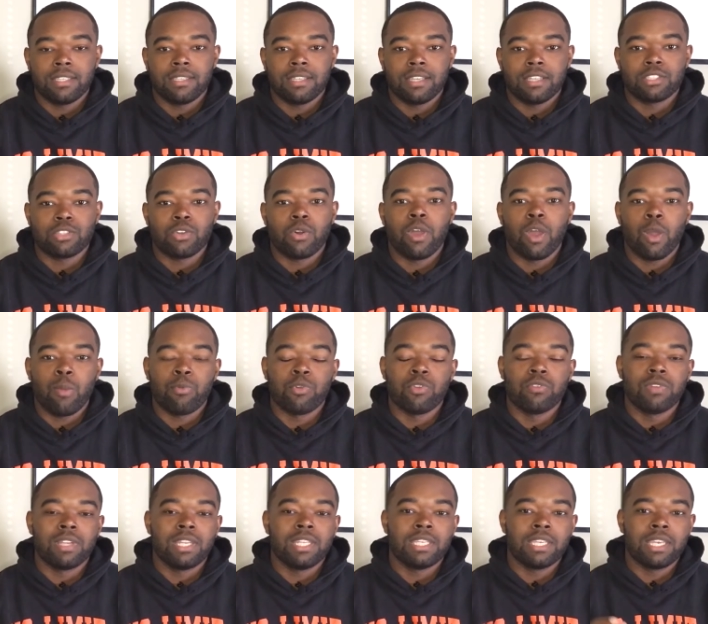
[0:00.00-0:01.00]
It's gonna help you
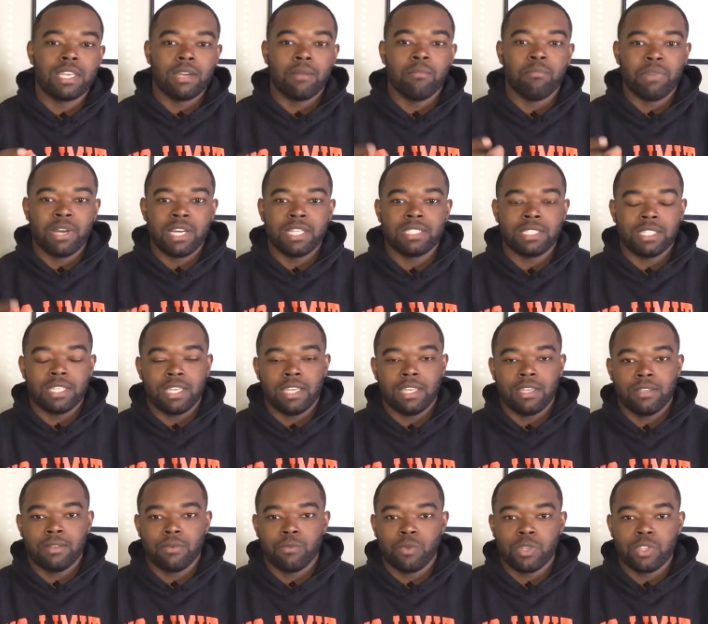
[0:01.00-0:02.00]
really get a budget,
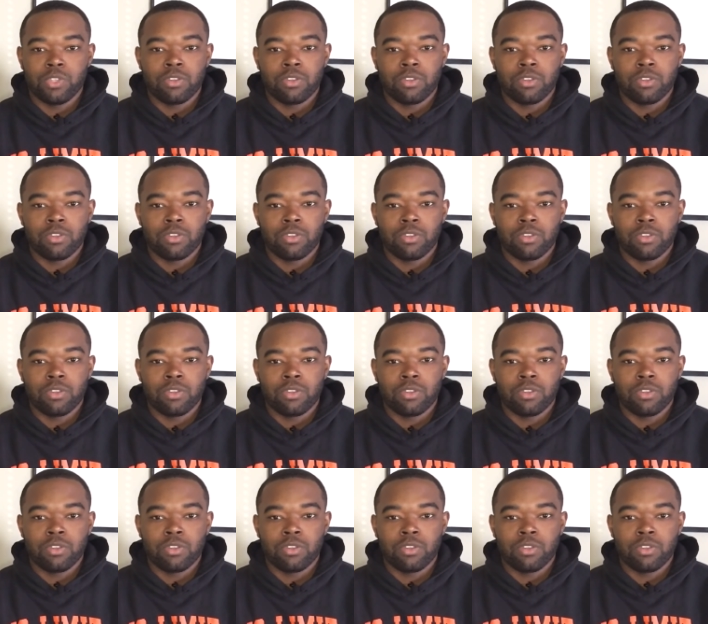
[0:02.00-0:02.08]
and when